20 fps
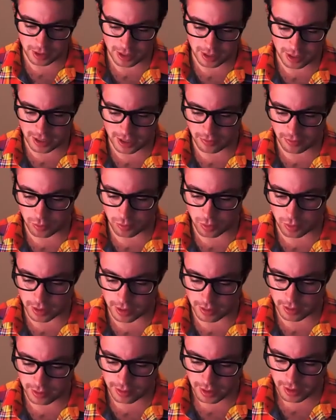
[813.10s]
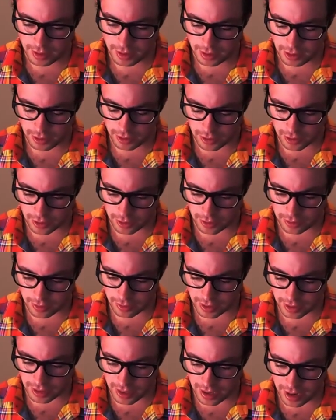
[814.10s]
kind of want, mm-hmm. you
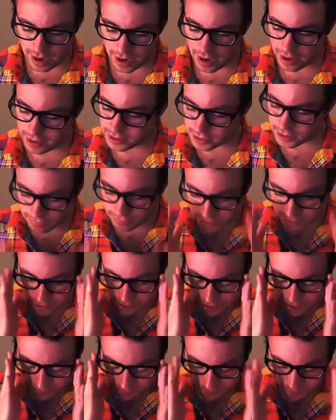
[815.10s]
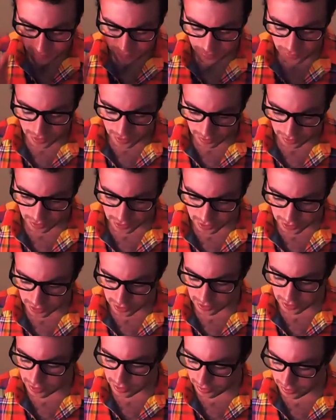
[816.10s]
know, I, I, just feel like, you know,
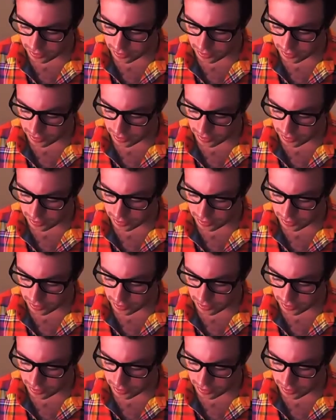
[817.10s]
there's,